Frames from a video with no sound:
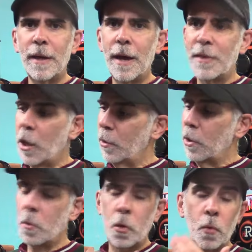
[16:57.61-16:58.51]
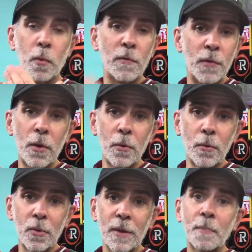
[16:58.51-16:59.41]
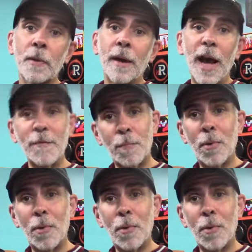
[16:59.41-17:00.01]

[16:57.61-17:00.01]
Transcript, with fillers: Uh, not only do I do reviews, I have a